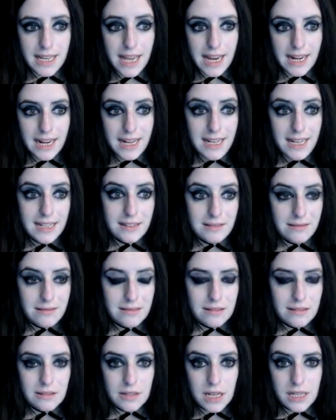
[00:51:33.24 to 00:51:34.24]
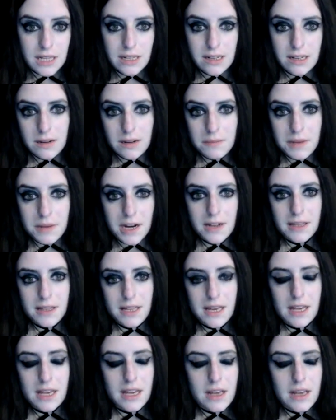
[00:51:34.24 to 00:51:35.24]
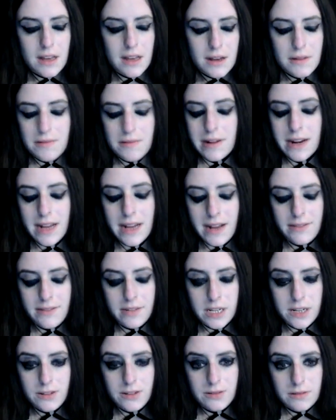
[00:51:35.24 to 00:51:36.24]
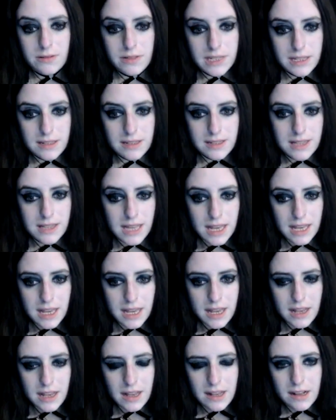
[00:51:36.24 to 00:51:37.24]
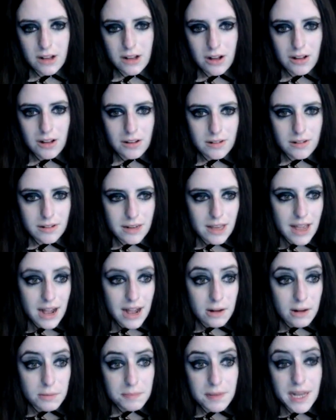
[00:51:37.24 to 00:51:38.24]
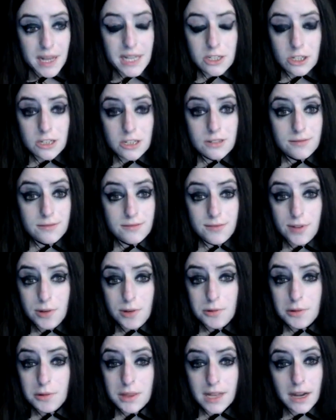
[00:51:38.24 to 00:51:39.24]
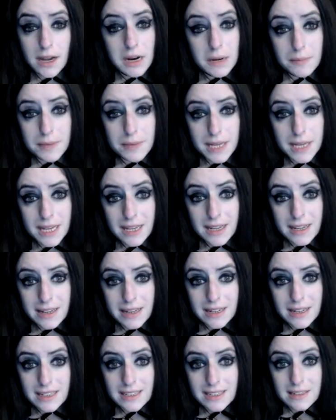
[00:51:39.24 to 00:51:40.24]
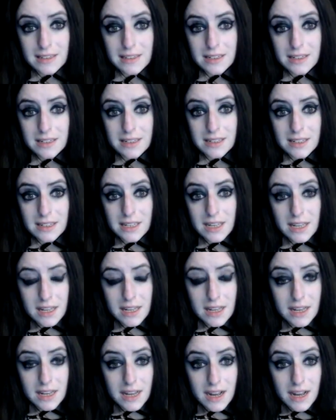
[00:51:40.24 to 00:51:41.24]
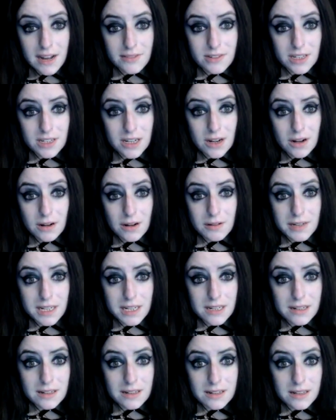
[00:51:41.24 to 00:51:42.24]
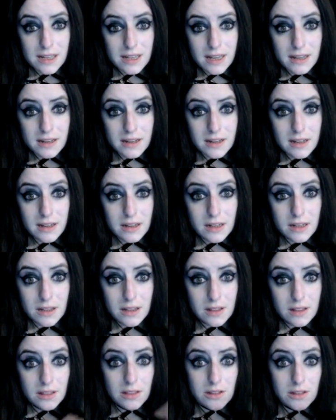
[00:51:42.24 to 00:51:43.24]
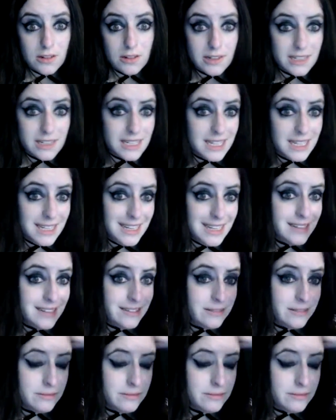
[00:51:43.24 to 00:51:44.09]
eat. And apparently we're going to have to do this thing called outpatient food therapy. And he's going to have to go and like learn to eat.